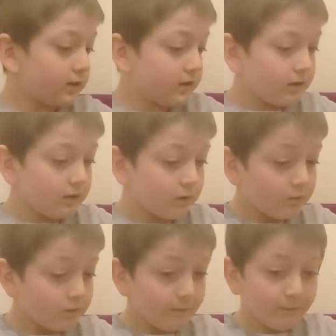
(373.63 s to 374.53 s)

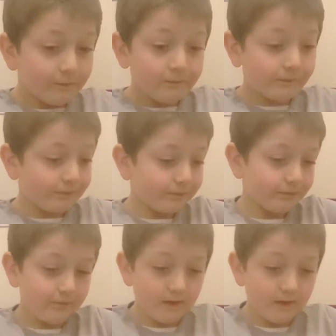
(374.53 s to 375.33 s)
Nobody speaks.